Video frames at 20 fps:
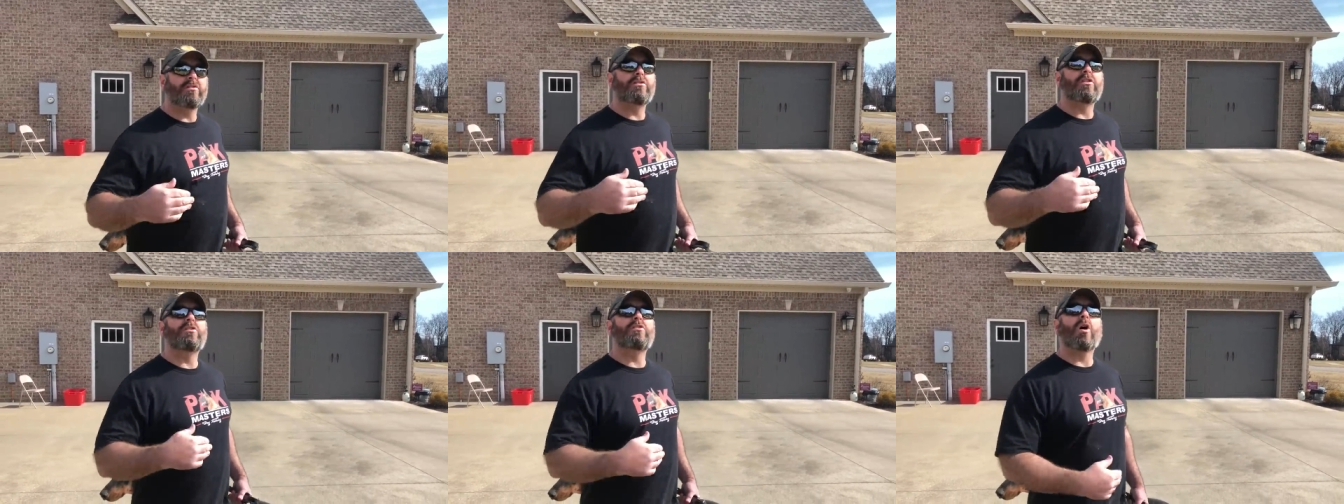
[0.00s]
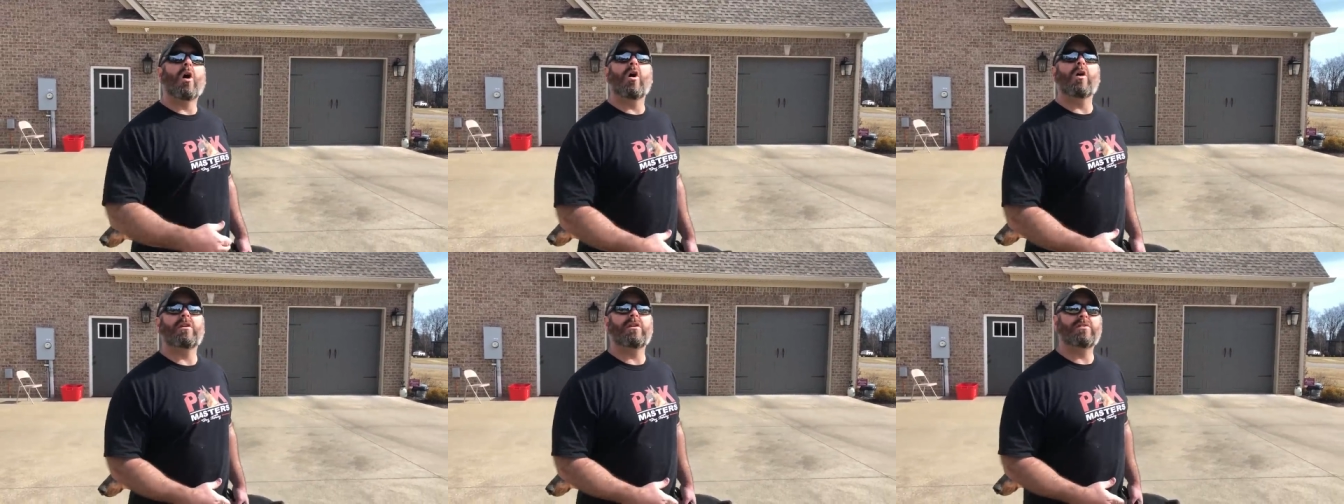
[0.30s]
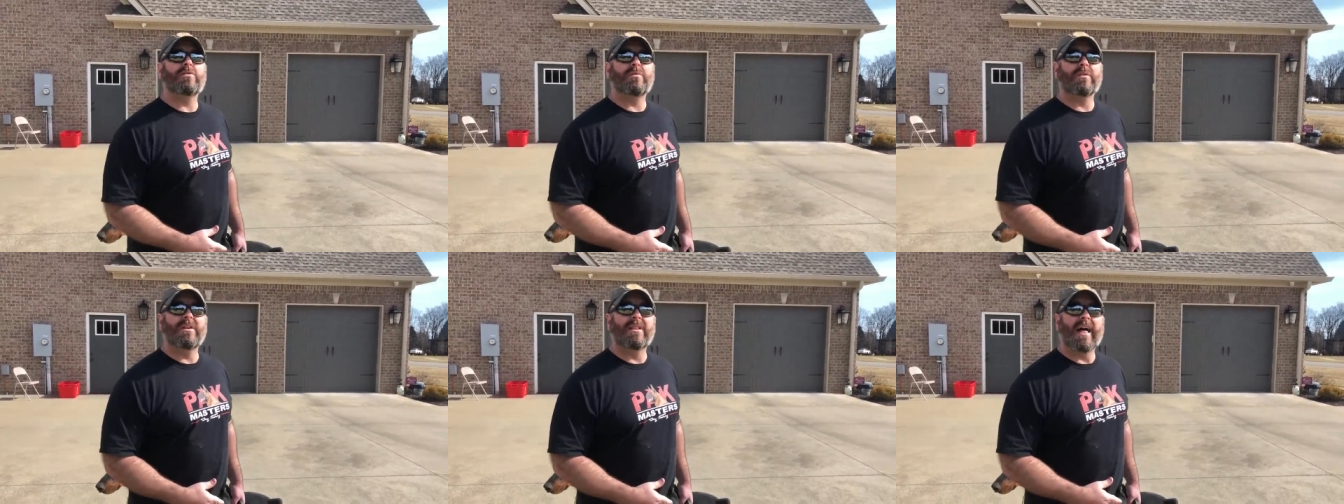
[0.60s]
The dog
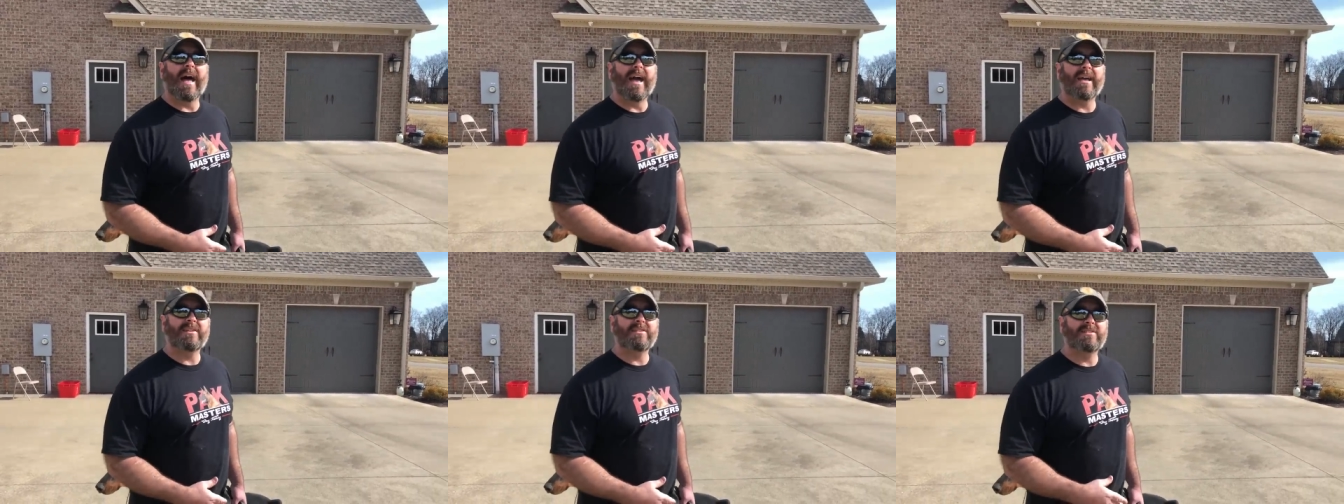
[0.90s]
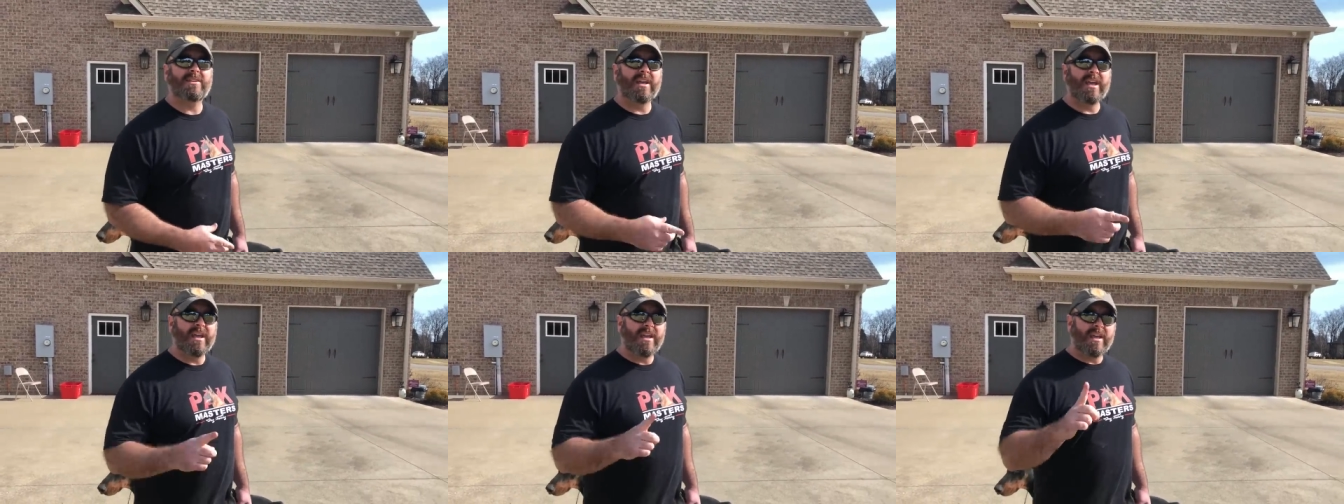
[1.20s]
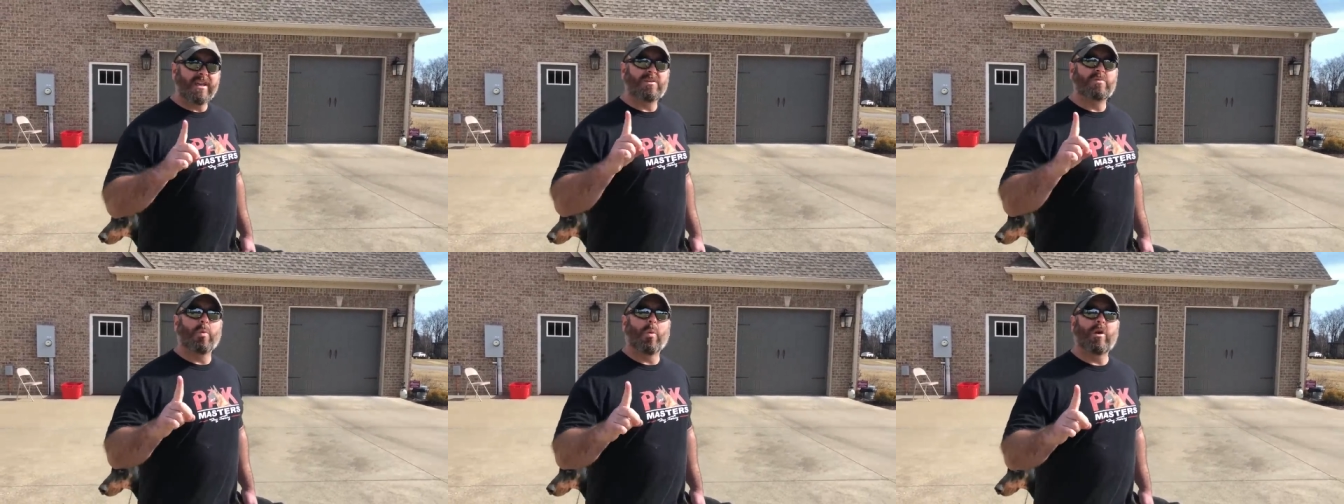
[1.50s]
is relaxed.
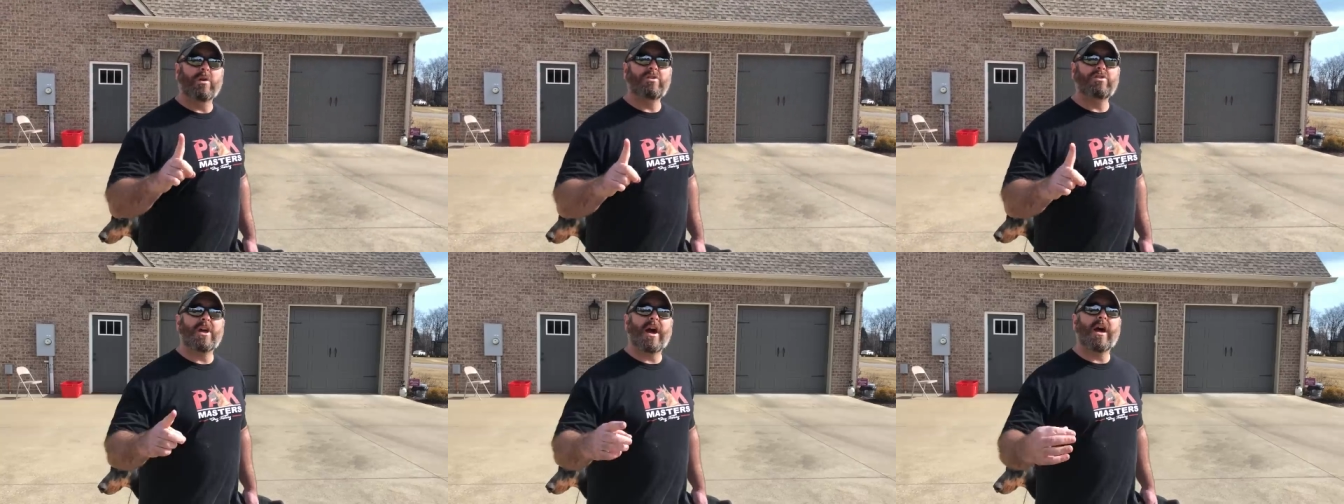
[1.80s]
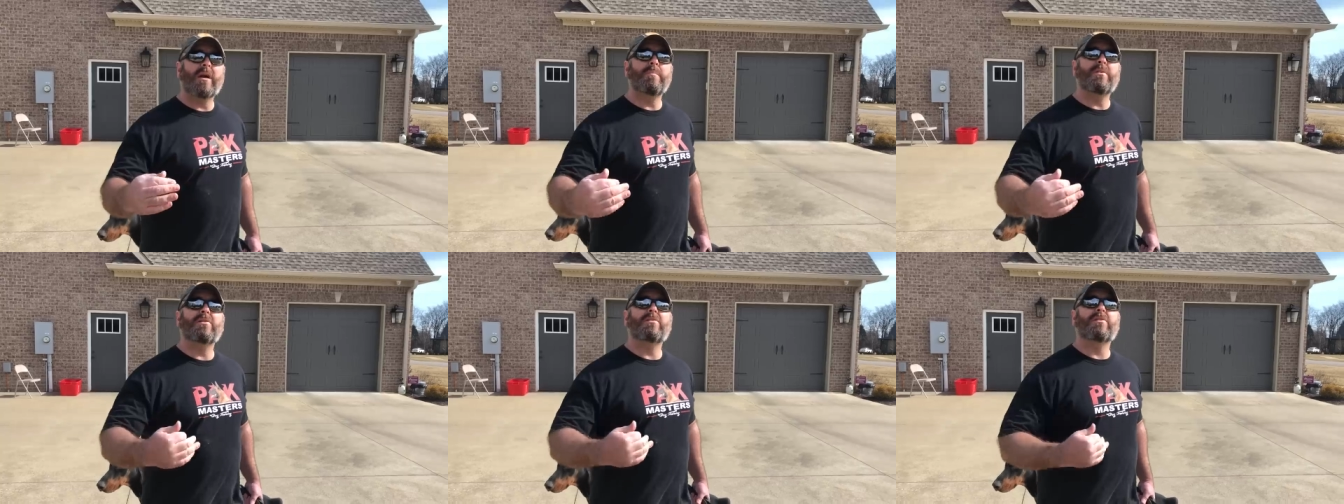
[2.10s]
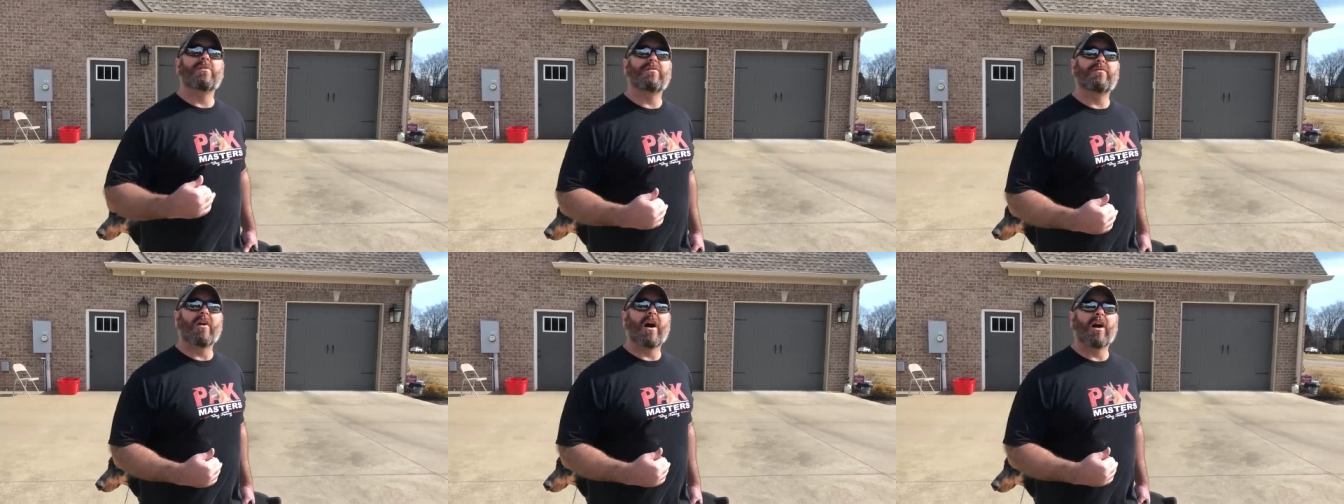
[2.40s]
His one job is
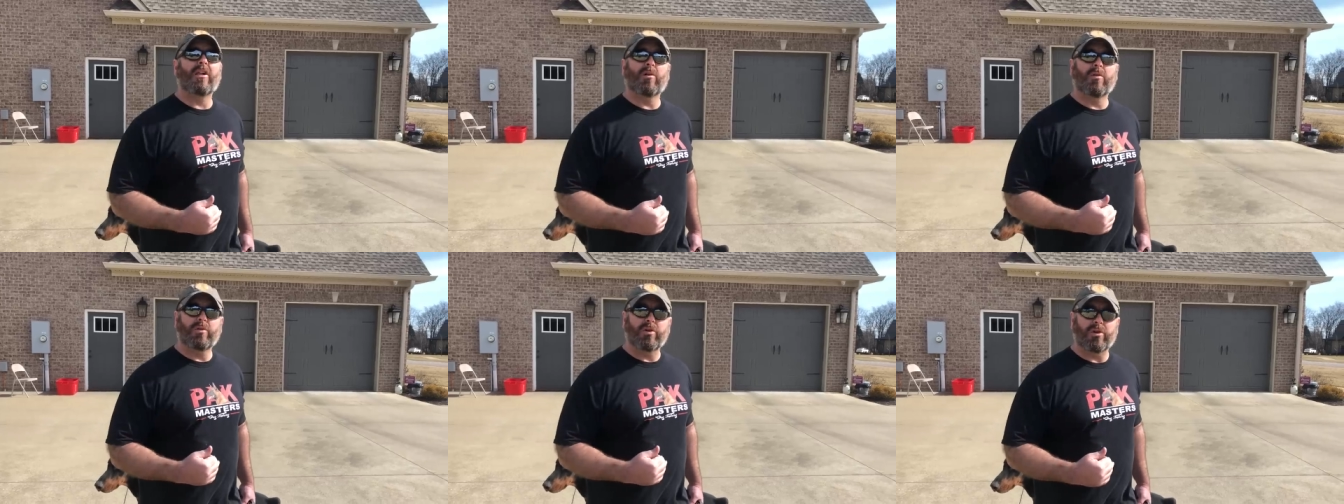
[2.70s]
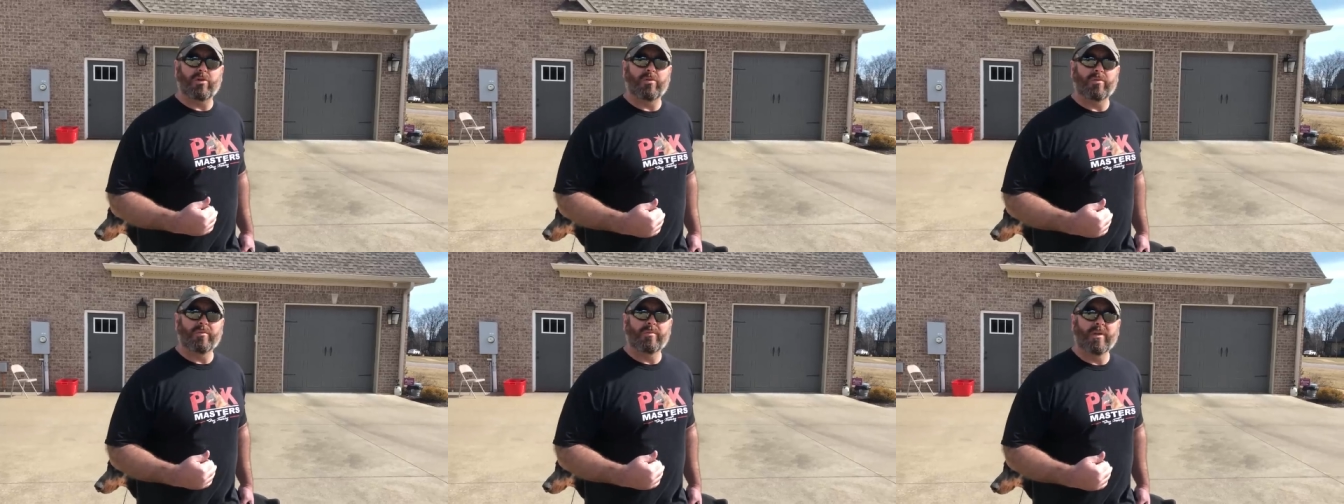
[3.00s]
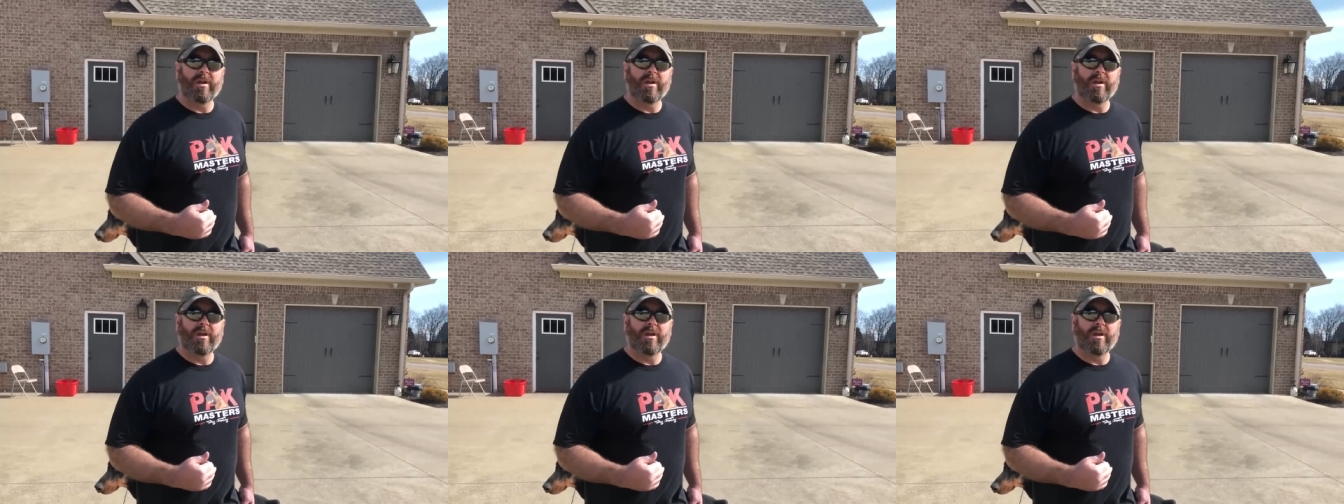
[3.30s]
to follow you.